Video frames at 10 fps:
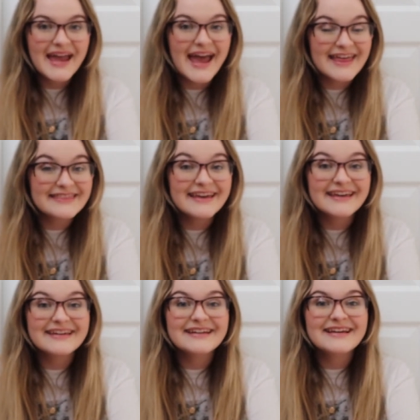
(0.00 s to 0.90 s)
And
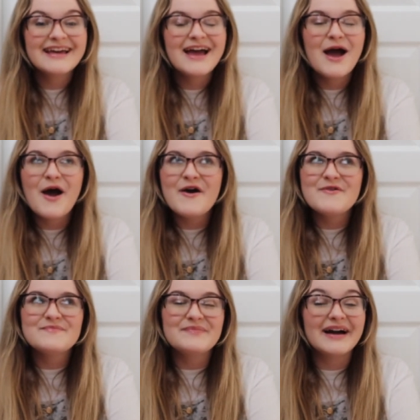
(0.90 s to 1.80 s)
then
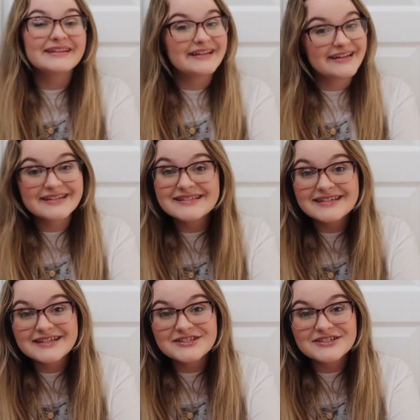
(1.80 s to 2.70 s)
my latest
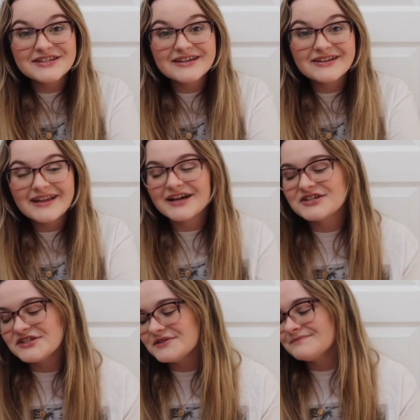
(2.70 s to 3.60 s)
addition to the
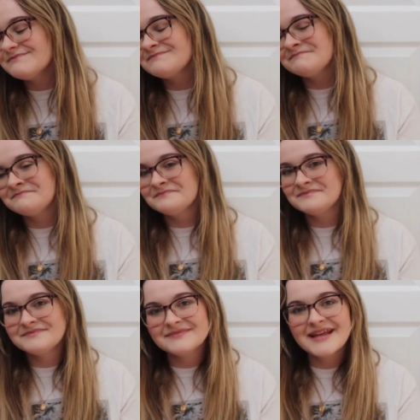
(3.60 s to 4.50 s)
collection
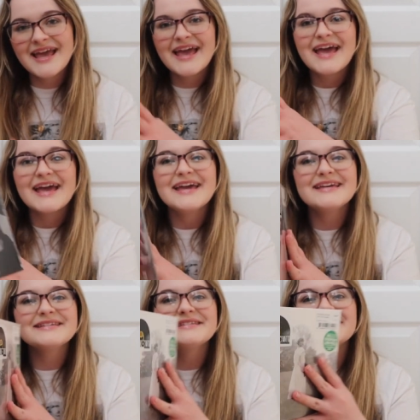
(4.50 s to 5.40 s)

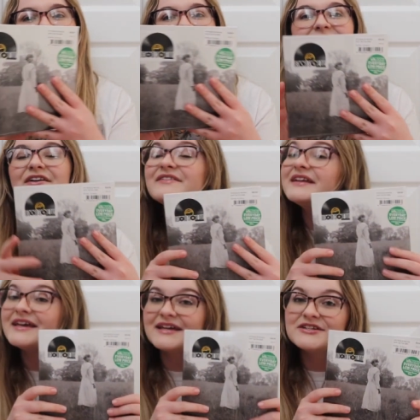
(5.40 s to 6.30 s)
is the
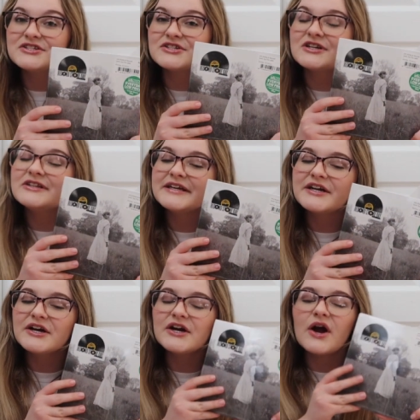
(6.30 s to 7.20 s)
7 inch
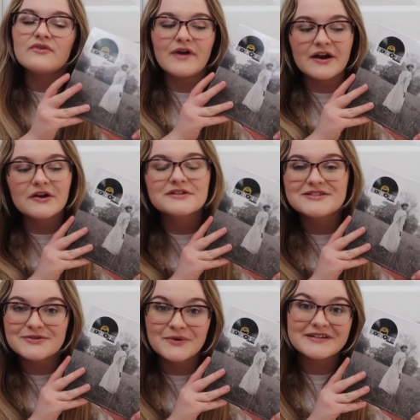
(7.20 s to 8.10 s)
clear record
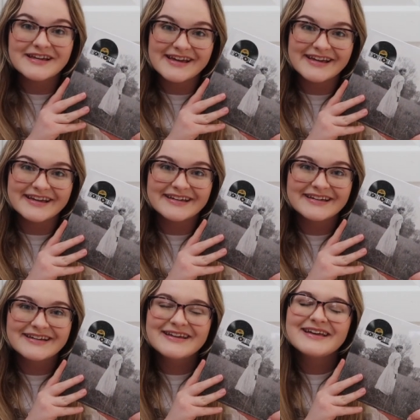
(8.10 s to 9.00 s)
store day
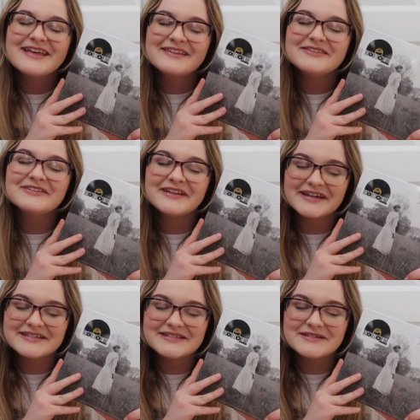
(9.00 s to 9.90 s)
the
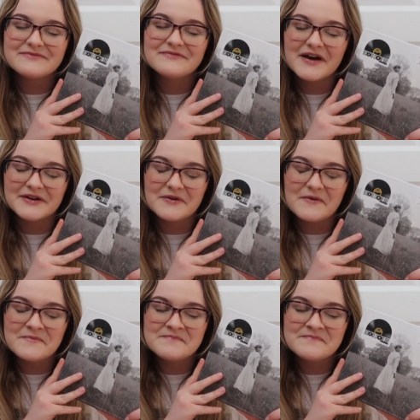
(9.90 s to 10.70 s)
lakes vinyl